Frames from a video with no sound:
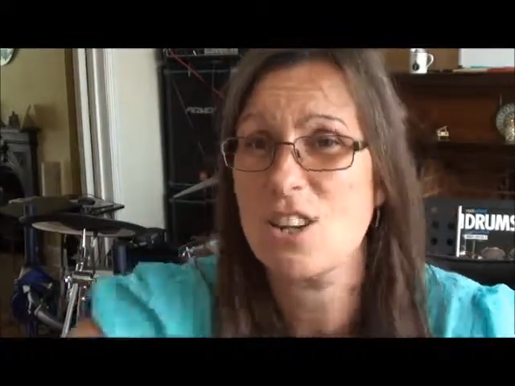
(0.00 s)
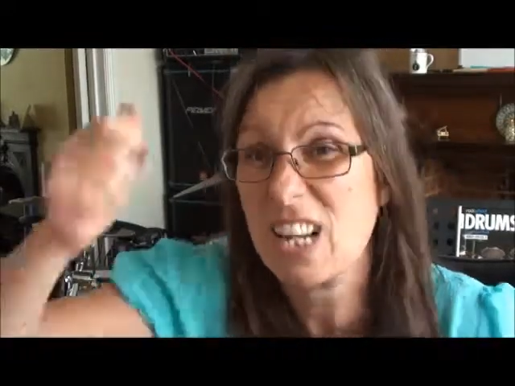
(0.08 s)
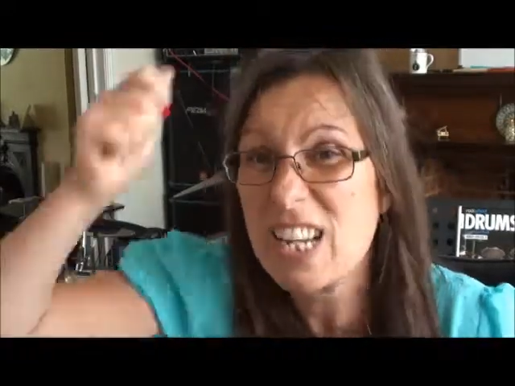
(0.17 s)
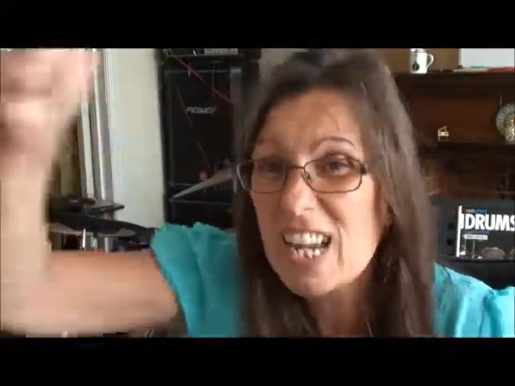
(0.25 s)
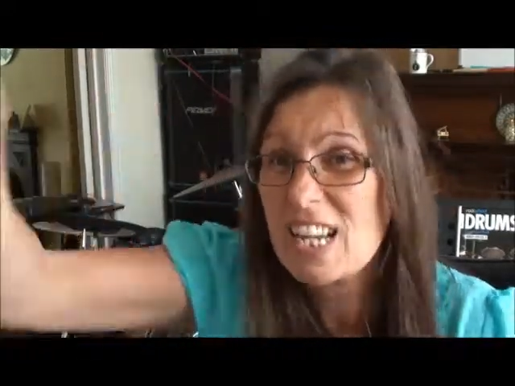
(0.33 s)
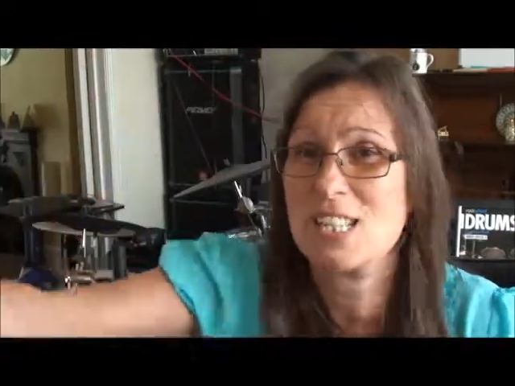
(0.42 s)

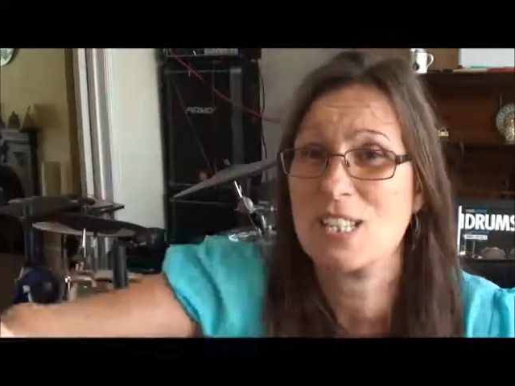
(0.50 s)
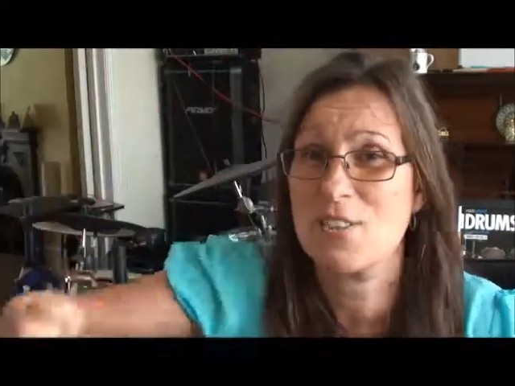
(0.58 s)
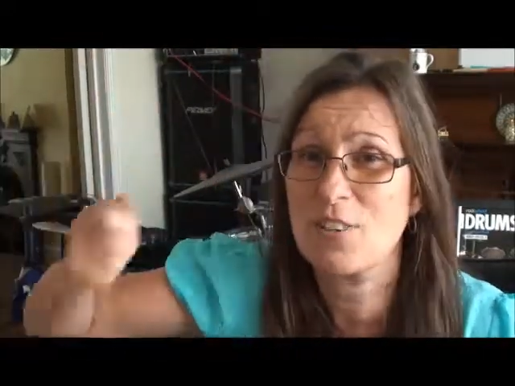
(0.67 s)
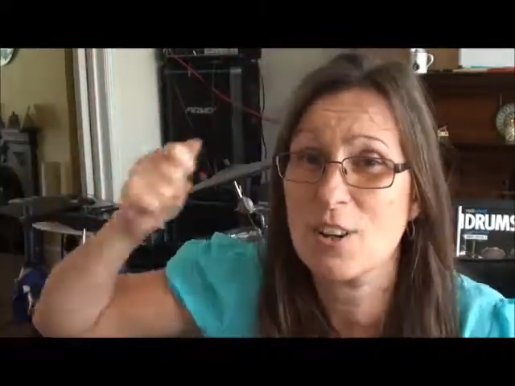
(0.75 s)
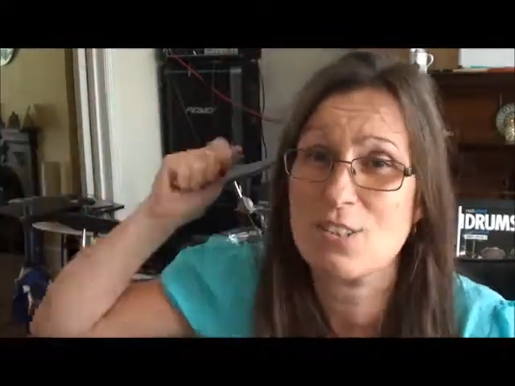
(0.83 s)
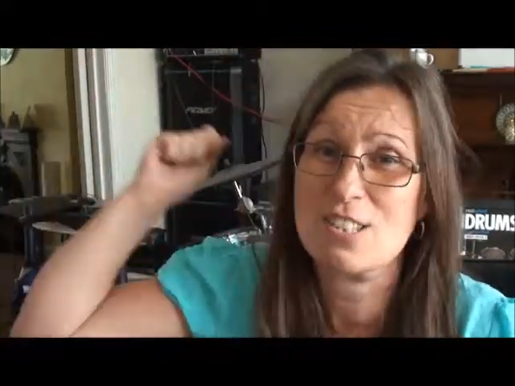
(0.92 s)
can get your
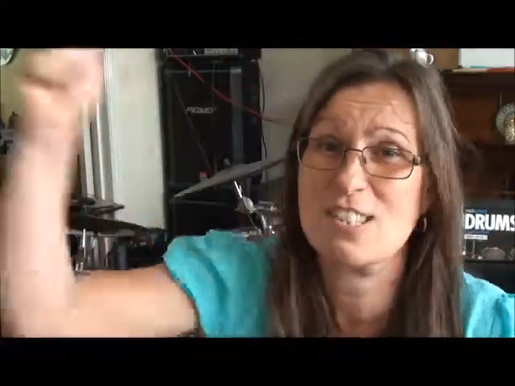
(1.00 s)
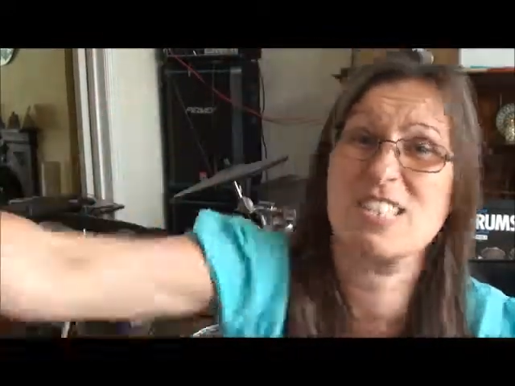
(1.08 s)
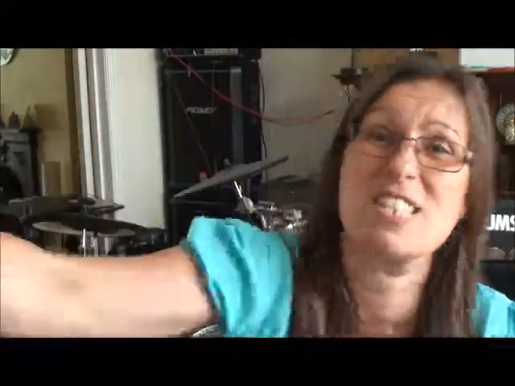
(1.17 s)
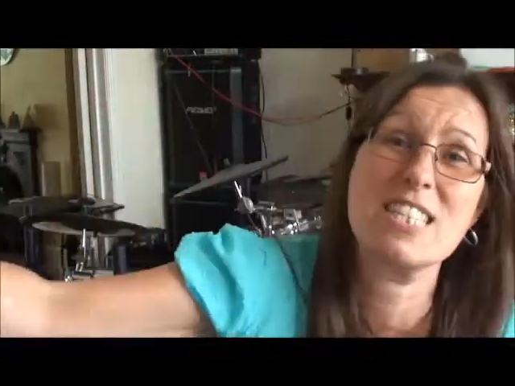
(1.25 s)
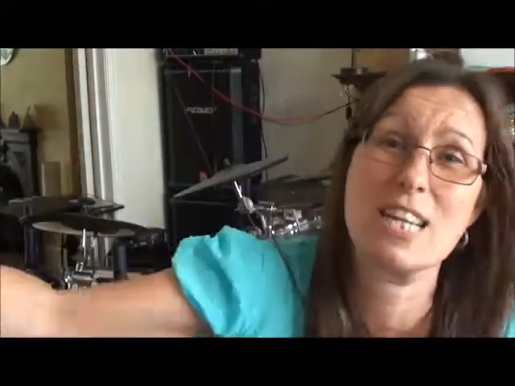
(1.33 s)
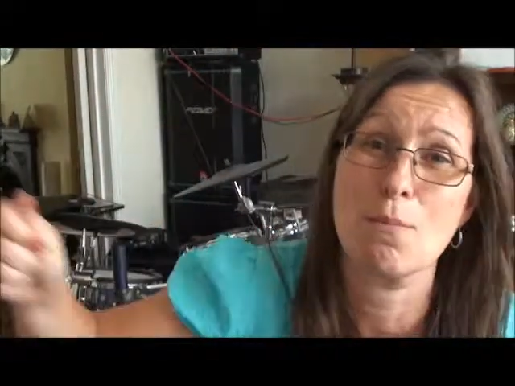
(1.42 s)
certificates and
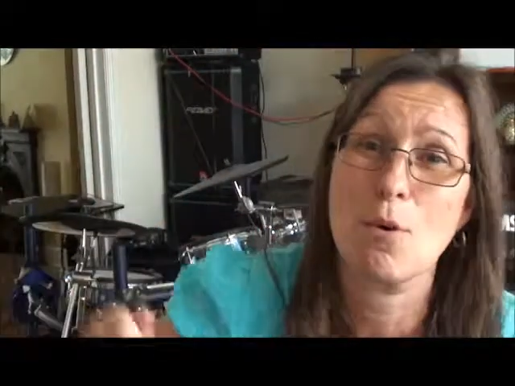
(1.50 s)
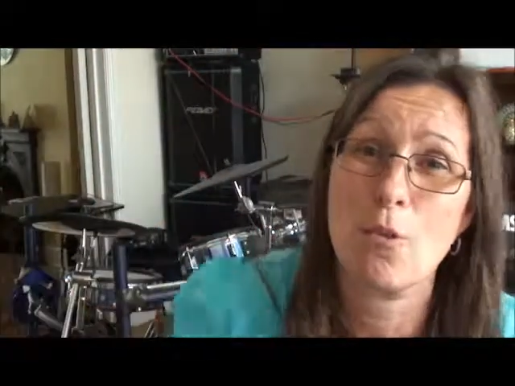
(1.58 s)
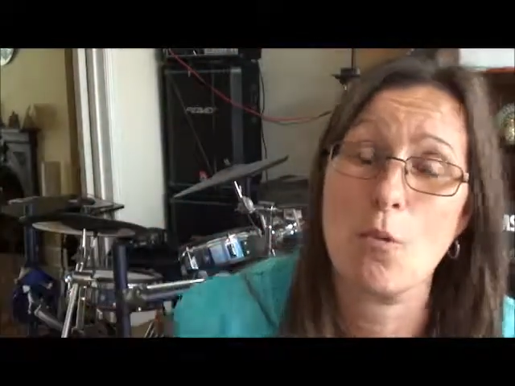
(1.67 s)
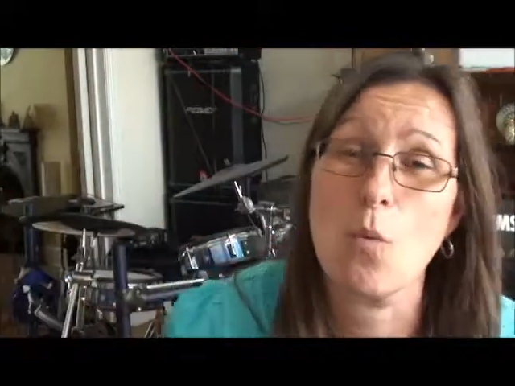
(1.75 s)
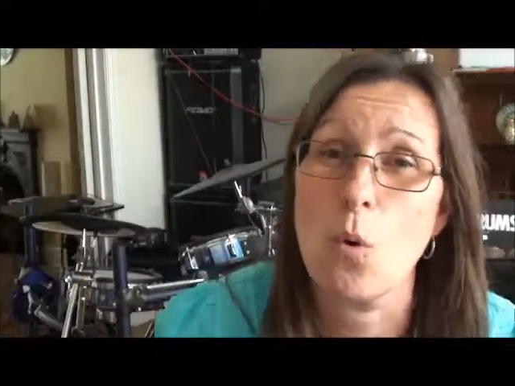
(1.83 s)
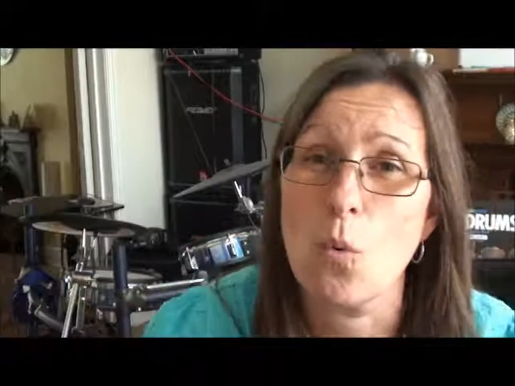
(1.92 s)
stick them on
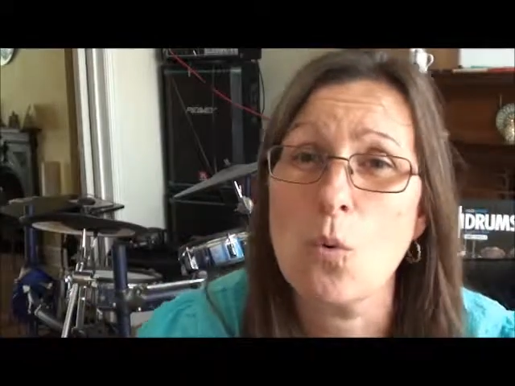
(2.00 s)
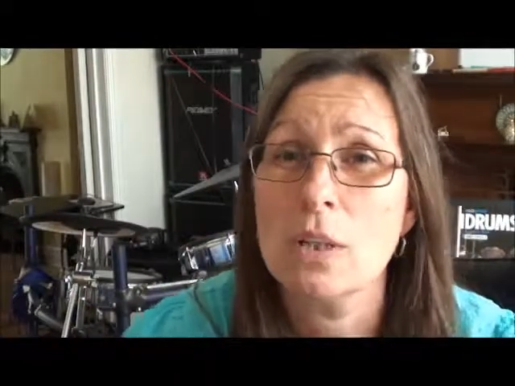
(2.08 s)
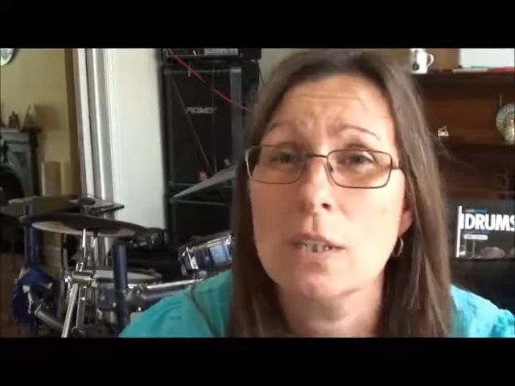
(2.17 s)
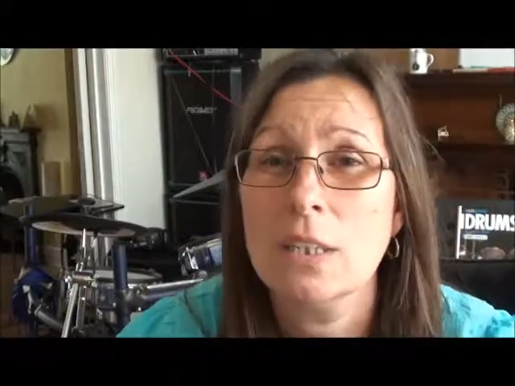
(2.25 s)
the wall